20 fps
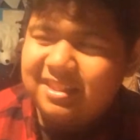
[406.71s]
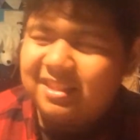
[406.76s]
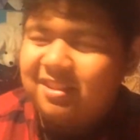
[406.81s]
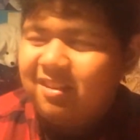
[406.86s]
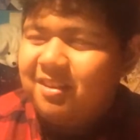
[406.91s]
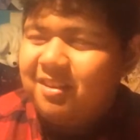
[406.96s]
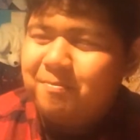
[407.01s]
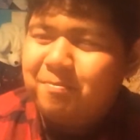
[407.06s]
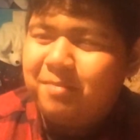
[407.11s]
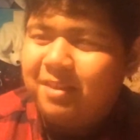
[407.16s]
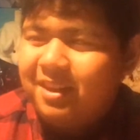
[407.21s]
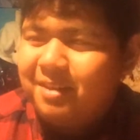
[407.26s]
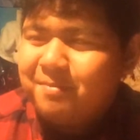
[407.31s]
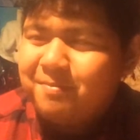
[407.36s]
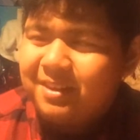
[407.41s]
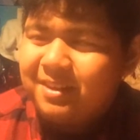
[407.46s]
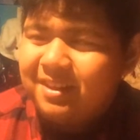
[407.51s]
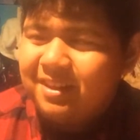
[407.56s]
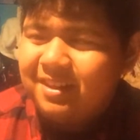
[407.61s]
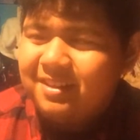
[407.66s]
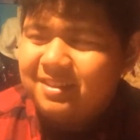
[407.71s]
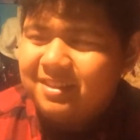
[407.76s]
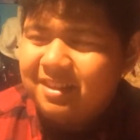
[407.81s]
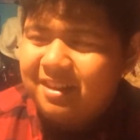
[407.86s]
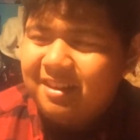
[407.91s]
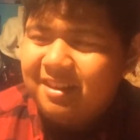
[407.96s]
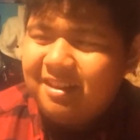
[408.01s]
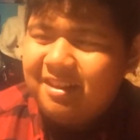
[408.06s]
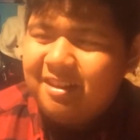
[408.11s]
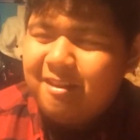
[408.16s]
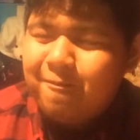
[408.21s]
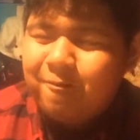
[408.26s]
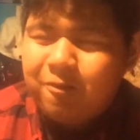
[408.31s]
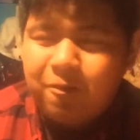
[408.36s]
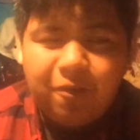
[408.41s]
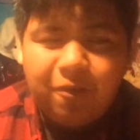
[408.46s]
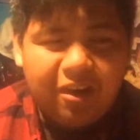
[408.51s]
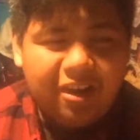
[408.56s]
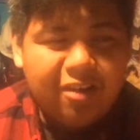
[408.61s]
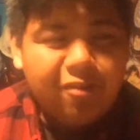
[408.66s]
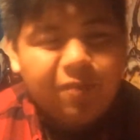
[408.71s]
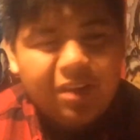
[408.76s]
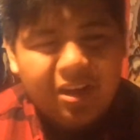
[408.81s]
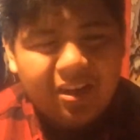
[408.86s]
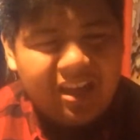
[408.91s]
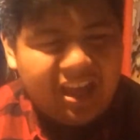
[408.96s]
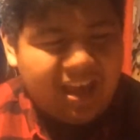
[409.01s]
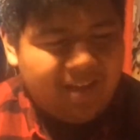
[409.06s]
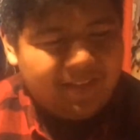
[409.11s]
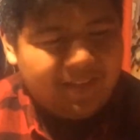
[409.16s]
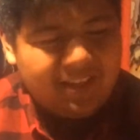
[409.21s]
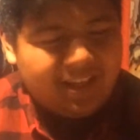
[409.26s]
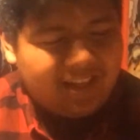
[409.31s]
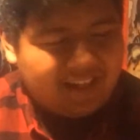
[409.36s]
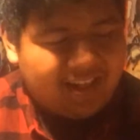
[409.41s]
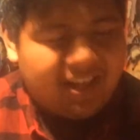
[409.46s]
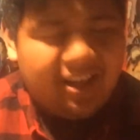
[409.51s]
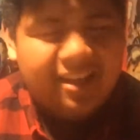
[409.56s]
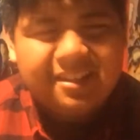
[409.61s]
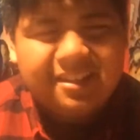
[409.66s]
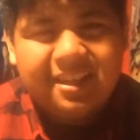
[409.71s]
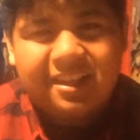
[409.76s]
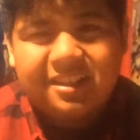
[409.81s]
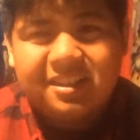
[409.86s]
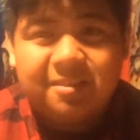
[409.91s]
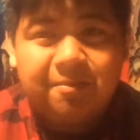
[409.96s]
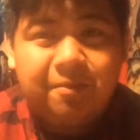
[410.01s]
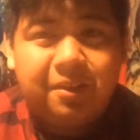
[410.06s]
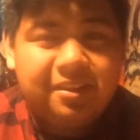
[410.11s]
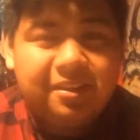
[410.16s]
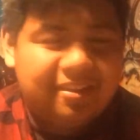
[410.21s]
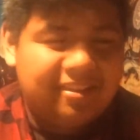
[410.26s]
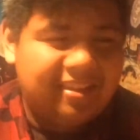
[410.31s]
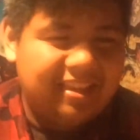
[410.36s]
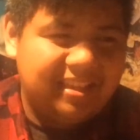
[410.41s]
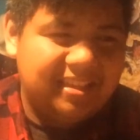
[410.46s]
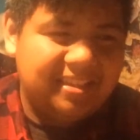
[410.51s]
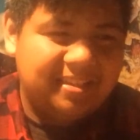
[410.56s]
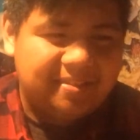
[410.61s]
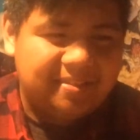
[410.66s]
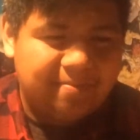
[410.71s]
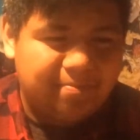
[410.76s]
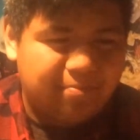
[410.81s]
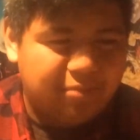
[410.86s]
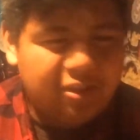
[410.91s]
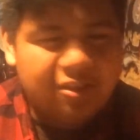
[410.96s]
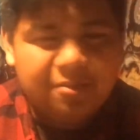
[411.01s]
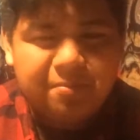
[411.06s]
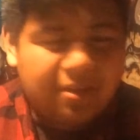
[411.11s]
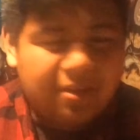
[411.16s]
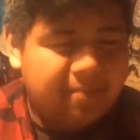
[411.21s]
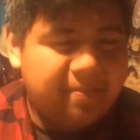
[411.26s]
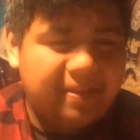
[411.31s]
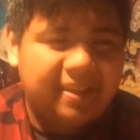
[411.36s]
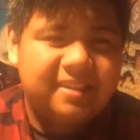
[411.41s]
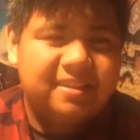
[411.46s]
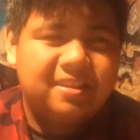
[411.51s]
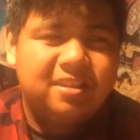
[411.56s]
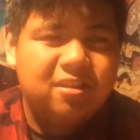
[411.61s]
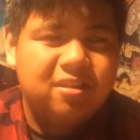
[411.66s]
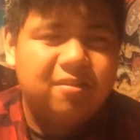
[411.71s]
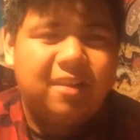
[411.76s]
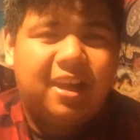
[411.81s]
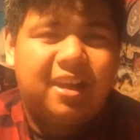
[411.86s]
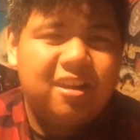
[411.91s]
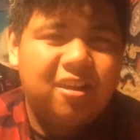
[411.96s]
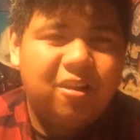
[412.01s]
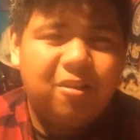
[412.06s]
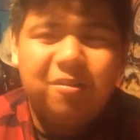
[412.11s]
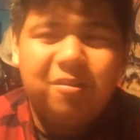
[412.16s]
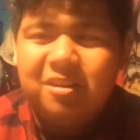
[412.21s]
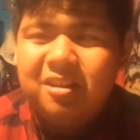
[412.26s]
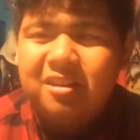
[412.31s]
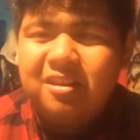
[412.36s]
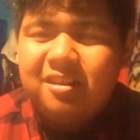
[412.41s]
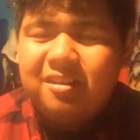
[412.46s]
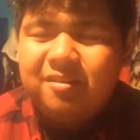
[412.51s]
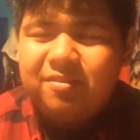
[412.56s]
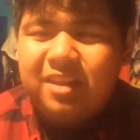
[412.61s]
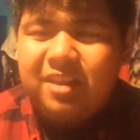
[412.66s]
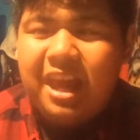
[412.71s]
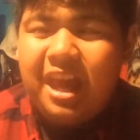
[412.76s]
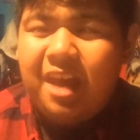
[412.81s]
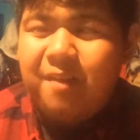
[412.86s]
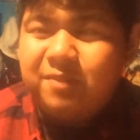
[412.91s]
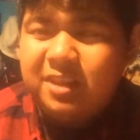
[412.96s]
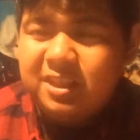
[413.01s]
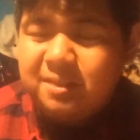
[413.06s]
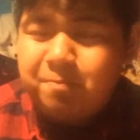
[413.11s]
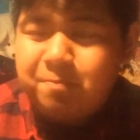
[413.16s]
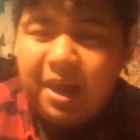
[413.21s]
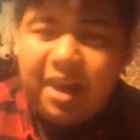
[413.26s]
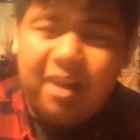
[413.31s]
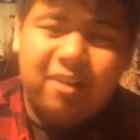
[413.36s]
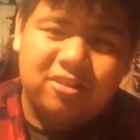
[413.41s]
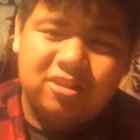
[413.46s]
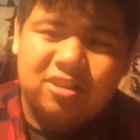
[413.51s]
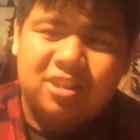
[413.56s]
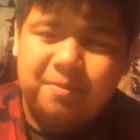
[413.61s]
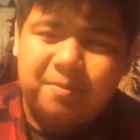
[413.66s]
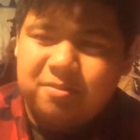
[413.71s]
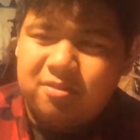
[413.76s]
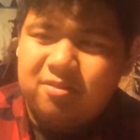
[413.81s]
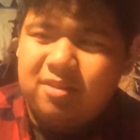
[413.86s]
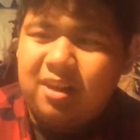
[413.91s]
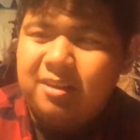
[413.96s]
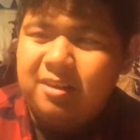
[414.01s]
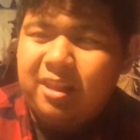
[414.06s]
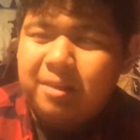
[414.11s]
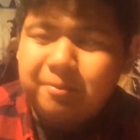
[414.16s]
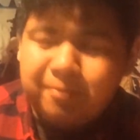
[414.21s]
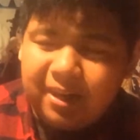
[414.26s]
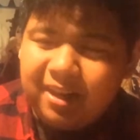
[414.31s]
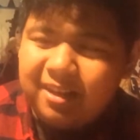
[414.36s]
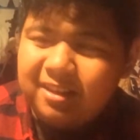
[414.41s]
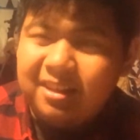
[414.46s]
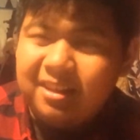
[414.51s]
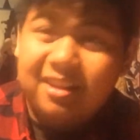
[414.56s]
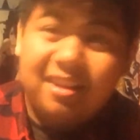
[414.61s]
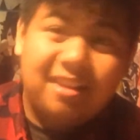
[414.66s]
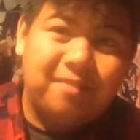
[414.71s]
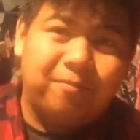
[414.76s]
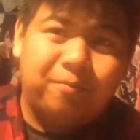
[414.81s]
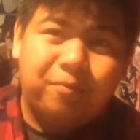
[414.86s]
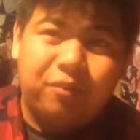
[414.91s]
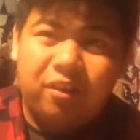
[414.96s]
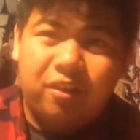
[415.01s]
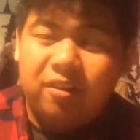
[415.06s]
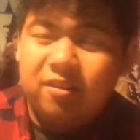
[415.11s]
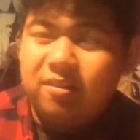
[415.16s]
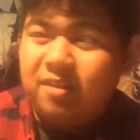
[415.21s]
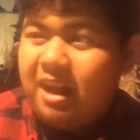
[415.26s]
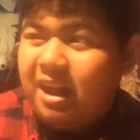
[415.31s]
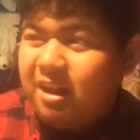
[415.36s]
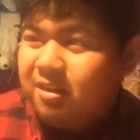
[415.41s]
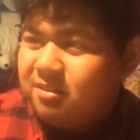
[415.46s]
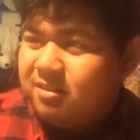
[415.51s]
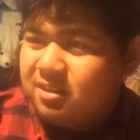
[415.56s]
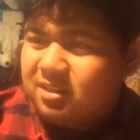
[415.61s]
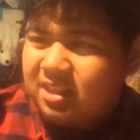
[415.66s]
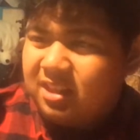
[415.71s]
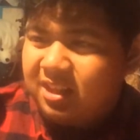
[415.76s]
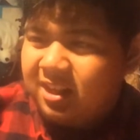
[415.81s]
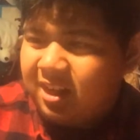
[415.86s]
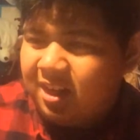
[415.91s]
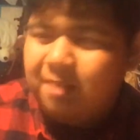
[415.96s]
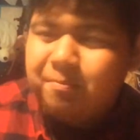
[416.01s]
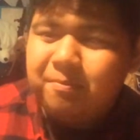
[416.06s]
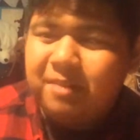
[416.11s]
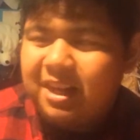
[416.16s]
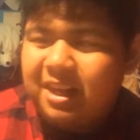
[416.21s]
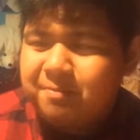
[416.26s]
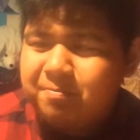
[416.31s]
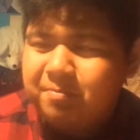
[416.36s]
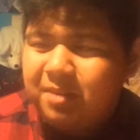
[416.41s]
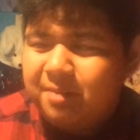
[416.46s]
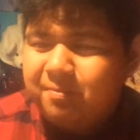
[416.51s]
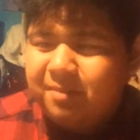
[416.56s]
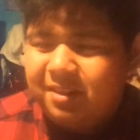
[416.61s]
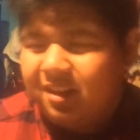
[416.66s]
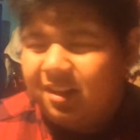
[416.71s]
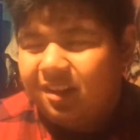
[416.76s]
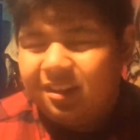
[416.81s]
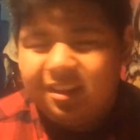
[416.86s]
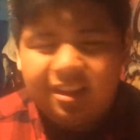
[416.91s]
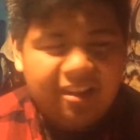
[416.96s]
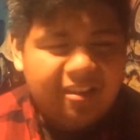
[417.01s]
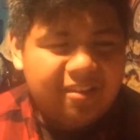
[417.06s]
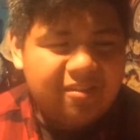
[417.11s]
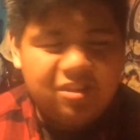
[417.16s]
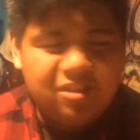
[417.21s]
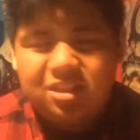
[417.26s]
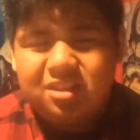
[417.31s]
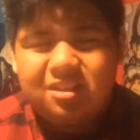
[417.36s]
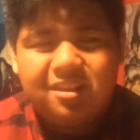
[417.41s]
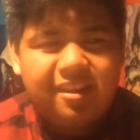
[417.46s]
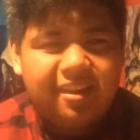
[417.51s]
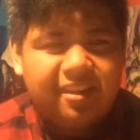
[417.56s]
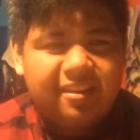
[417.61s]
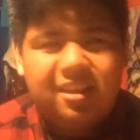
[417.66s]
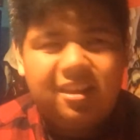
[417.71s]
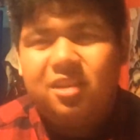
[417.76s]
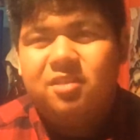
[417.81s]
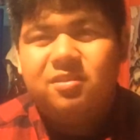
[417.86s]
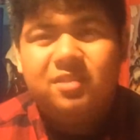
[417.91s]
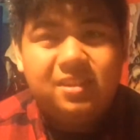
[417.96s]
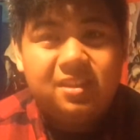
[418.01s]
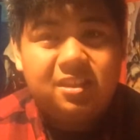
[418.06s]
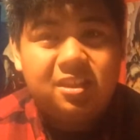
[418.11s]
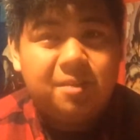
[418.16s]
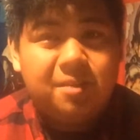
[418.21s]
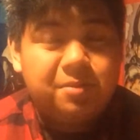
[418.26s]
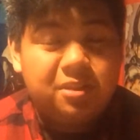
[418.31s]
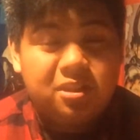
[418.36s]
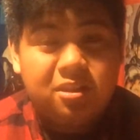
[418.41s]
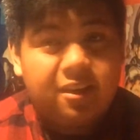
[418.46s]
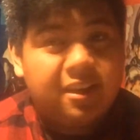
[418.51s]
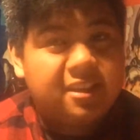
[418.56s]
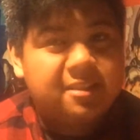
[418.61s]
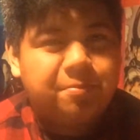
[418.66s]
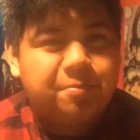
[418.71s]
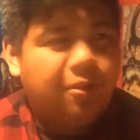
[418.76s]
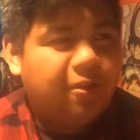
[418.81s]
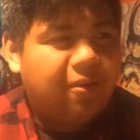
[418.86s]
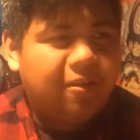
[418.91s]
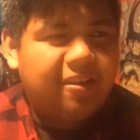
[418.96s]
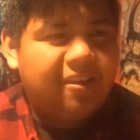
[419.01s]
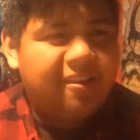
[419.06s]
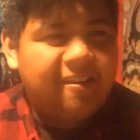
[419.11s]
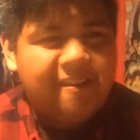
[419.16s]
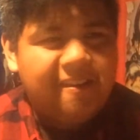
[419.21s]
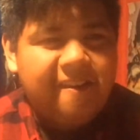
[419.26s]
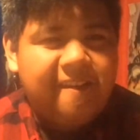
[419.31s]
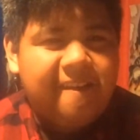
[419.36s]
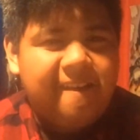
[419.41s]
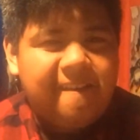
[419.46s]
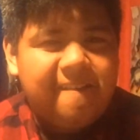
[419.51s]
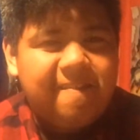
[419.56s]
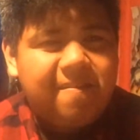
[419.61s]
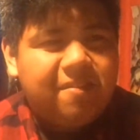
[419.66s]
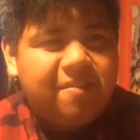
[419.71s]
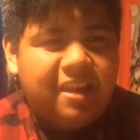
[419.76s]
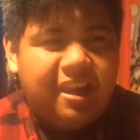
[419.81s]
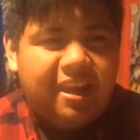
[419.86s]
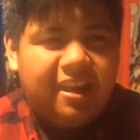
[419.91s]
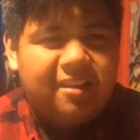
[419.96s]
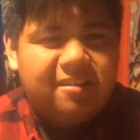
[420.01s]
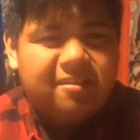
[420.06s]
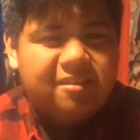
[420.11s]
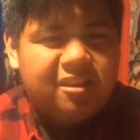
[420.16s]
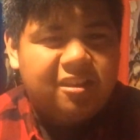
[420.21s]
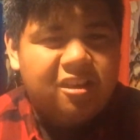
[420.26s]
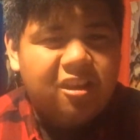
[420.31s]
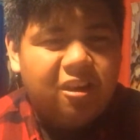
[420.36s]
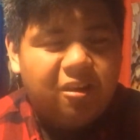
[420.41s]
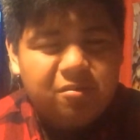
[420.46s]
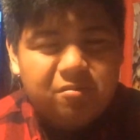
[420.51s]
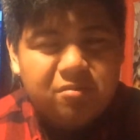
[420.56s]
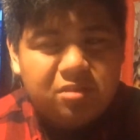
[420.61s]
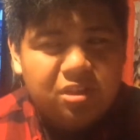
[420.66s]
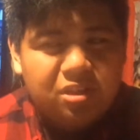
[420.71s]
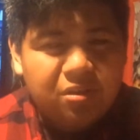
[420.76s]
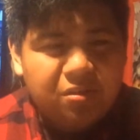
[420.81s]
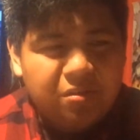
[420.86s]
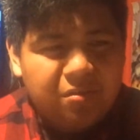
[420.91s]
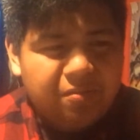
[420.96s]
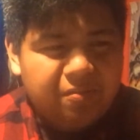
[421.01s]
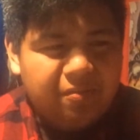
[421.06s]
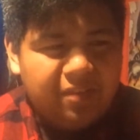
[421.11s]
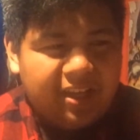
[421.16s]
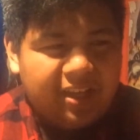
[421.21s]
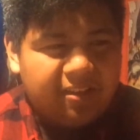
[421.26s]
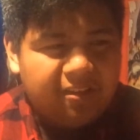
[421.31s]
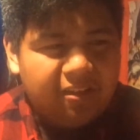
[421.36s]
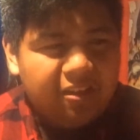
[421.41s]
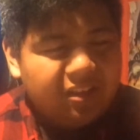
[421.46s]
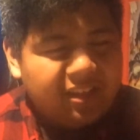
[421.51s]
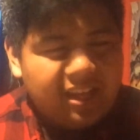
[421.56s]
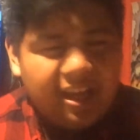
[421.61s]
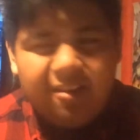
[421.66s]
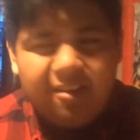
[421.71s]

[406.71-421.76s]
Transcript: is going to play, because for one, we don't have a lot of context to what these blue mermaids do. I know they have these battleships, right? They might need it for out to sea combat, but I mean, I thought it was just like they use these ships to explore and, do like look